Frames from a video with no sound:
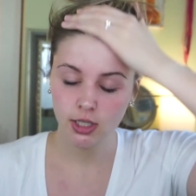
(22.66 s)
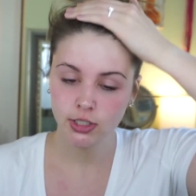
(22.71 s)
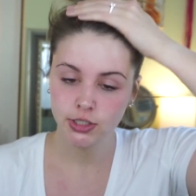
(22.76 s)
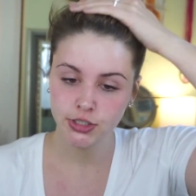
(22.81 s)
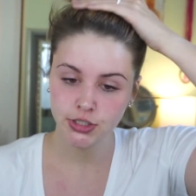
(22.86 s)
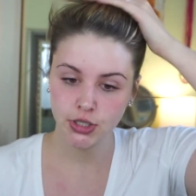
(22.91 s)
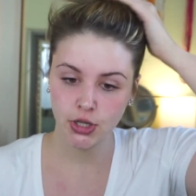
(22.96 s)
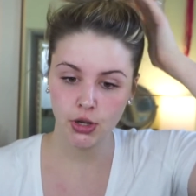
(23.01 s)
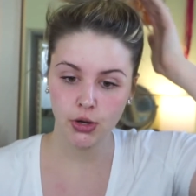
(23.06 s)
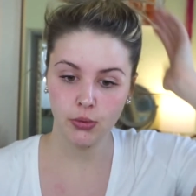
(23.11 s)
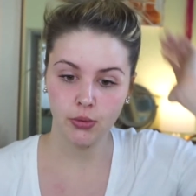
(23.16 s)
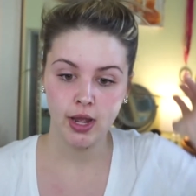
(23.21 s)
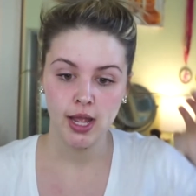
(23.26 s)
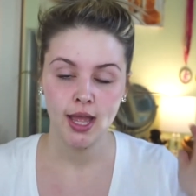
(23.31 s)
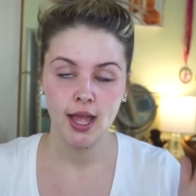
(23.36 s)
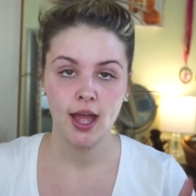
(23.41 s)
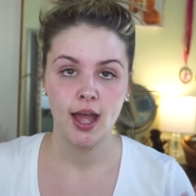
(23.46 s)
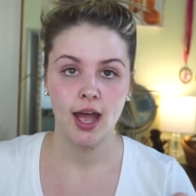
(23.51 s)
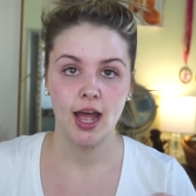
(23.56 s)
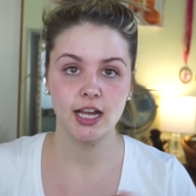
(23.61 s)
So
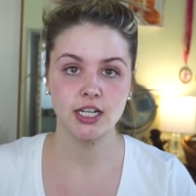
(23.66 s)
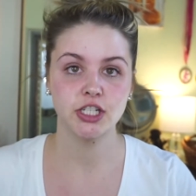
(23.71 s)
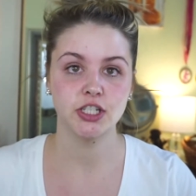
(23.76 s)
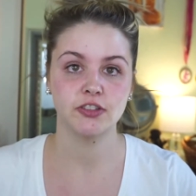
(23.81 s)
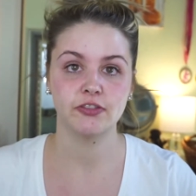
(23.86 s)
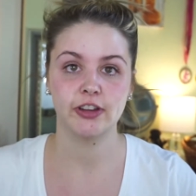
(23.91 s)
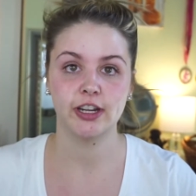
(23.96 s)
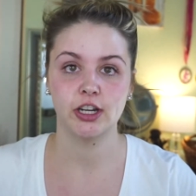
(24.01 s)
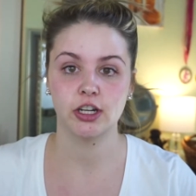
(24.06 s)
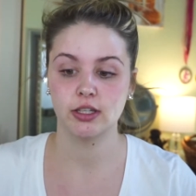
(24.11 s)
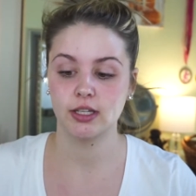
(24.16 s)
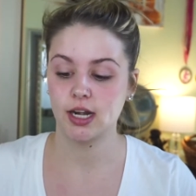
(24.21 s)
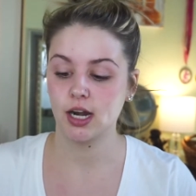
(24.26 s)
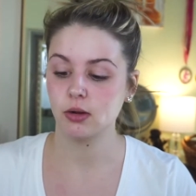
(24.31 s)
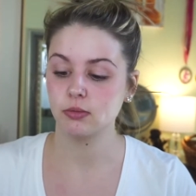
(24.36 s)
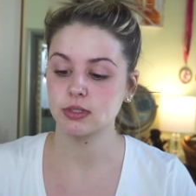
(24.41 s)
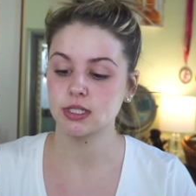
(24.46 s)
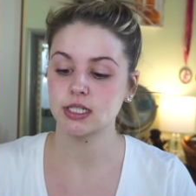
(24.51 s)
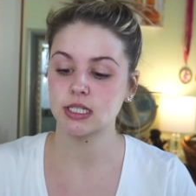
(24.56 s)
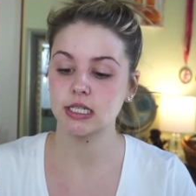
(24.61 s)
I just figured that
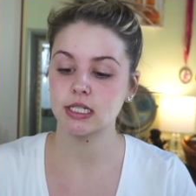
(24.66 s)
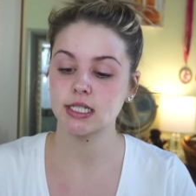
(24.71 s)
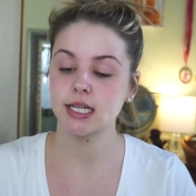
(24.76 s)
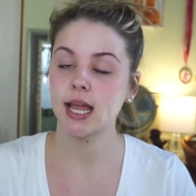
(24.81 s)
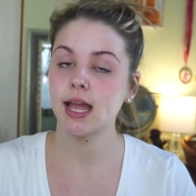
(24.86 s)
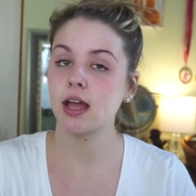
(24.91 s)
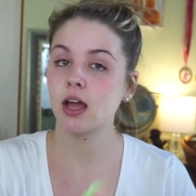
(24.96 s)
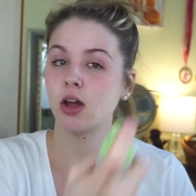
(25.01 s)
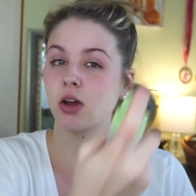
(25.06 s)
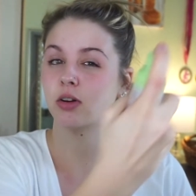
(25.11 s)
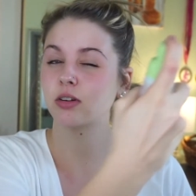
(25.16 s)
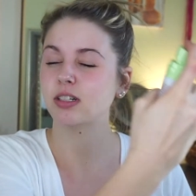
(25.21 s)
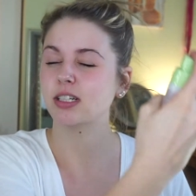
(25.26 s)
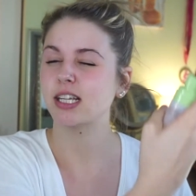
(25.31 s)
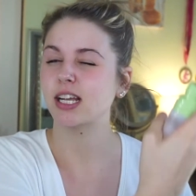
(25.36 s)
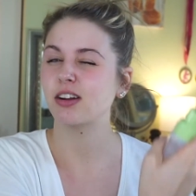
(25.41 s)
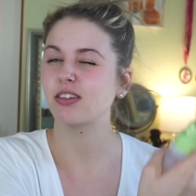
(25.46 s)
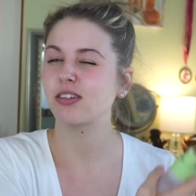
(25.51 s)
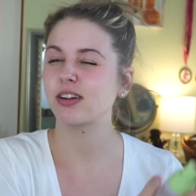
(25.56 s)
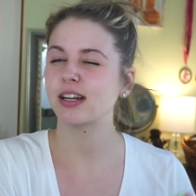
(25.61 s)
I would sit down,
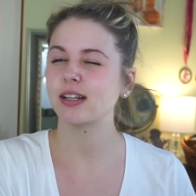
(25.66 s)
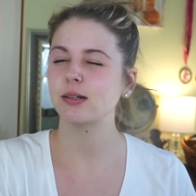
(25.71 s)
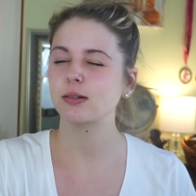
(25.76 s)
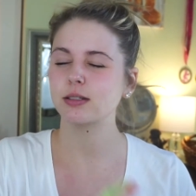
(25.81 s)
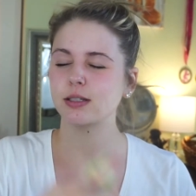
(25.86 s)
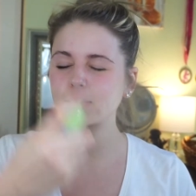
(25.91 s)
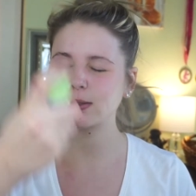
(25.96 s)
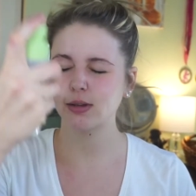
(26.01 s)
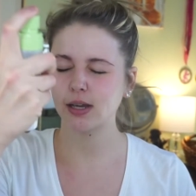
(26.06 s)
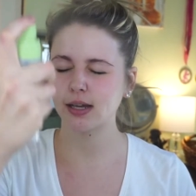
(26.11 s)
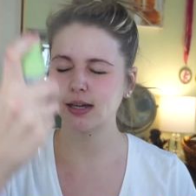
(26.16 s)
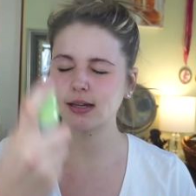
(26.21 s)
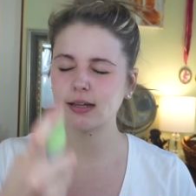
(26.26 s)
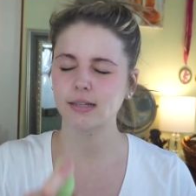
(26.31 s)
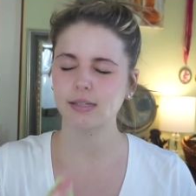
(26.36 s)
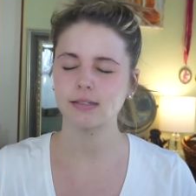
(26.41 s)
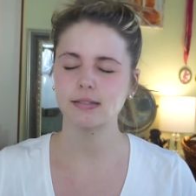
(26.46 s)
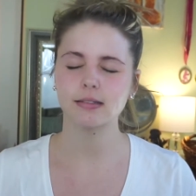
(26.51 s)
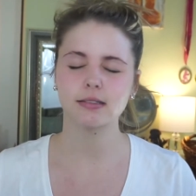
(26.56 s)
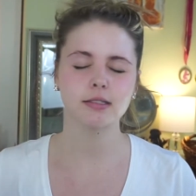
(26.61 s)
get ready with you
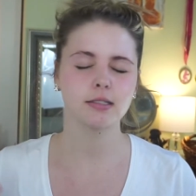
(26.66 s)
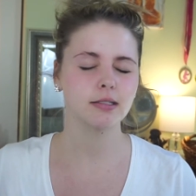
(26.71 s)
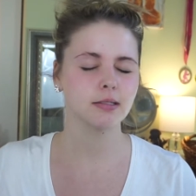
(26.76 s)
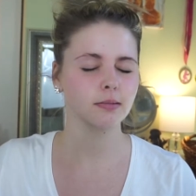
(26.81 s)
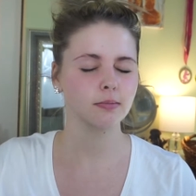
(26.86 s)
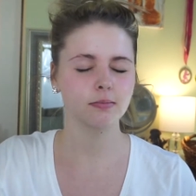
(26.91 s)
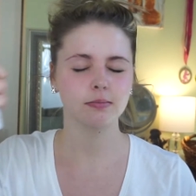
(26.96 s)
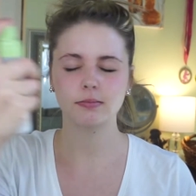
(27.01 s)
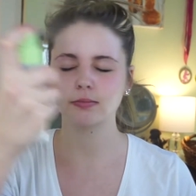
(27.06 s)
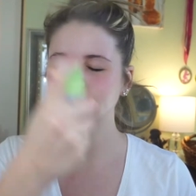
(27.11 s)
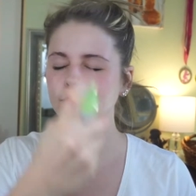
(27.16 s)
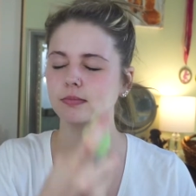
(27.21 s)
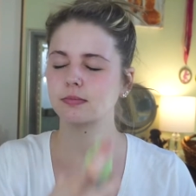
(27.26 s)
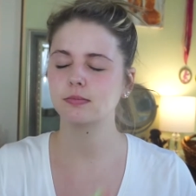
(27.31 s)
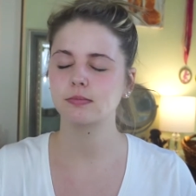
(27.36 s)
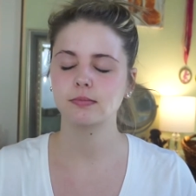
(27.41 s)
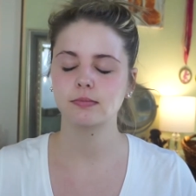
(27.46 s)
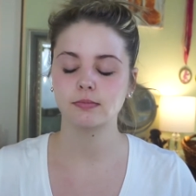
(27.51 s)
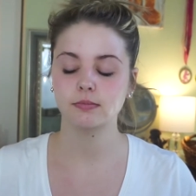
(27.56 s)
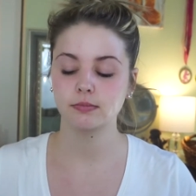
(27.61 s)
guys,
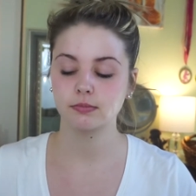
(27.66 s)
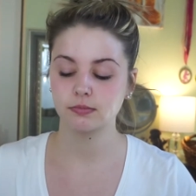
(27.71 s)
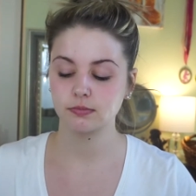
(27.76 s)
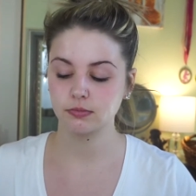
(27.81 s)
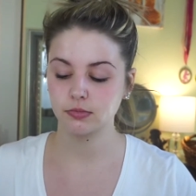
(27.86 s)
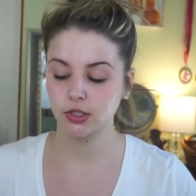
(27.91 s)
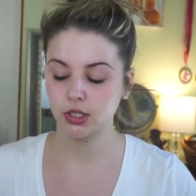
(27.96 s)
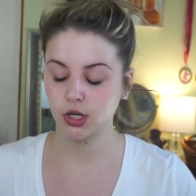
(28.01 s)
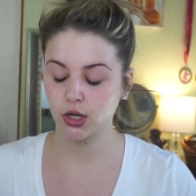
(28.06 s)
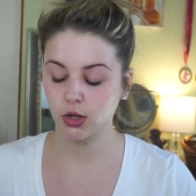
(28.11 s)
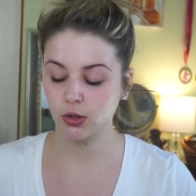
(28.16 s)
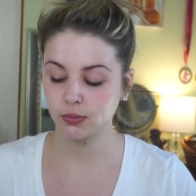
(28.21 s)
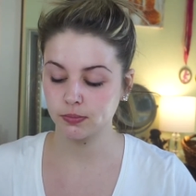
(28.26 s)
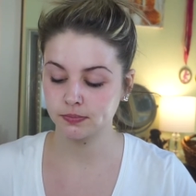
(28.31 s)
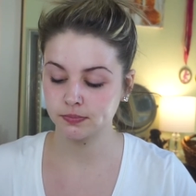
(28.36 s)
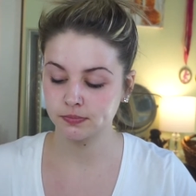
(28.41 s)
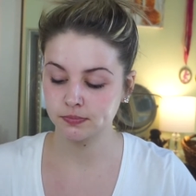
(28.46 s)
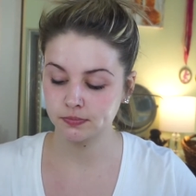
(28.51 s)
you know,